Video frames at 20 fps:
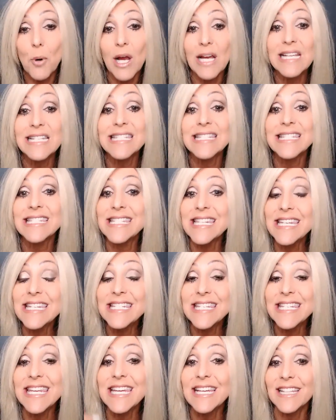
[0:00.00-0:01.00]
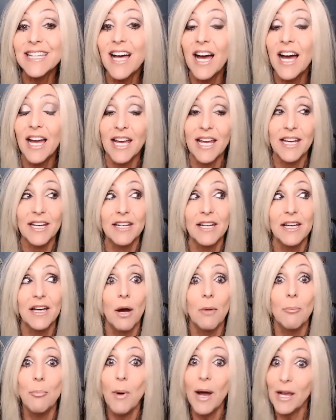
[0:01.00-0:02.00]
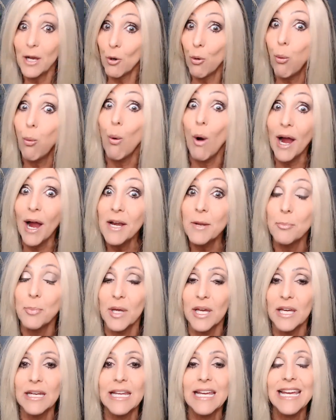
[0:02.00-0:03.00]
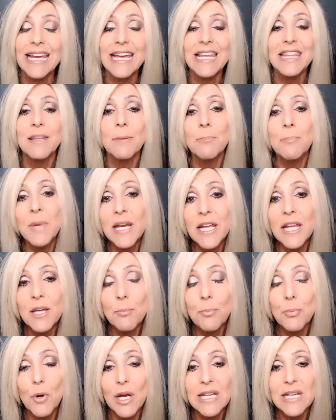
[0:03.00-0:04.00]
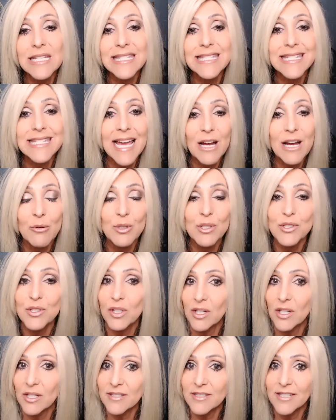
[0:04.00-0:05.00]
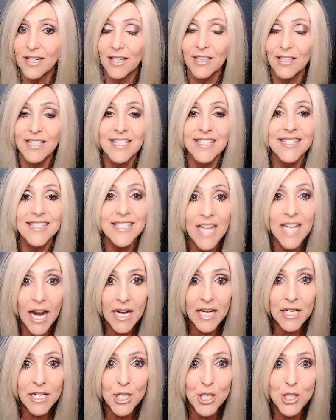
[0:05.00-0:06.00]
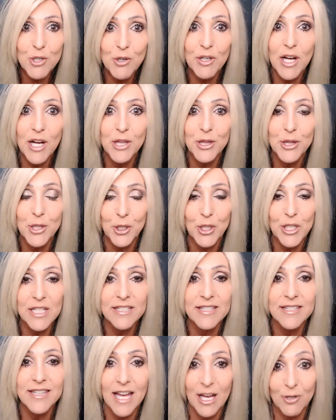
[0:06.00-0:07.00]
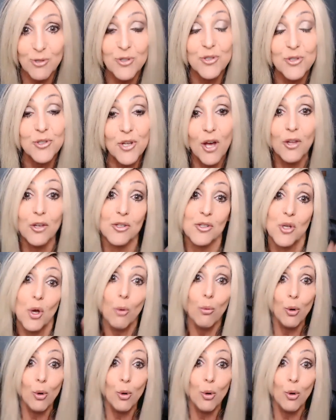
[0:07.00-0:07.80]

price did decline by quite a bit. The median price now in Scottsdale is nine hundred thirty thousand dollars.